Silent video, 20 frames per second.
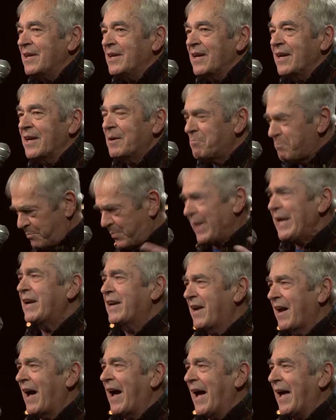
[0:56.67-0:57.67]
a
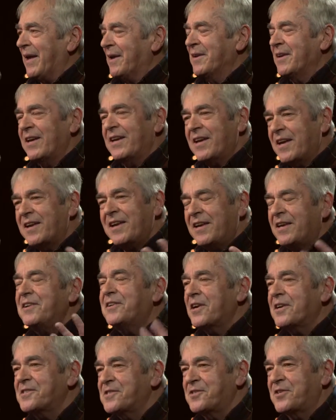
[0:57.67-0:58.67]
big guy, he, he
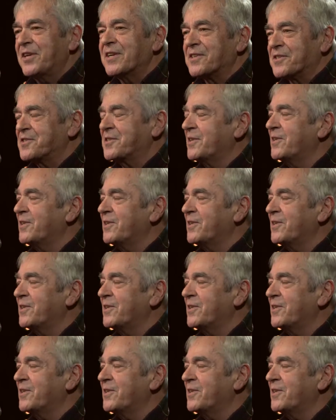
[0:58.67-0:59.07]
does this.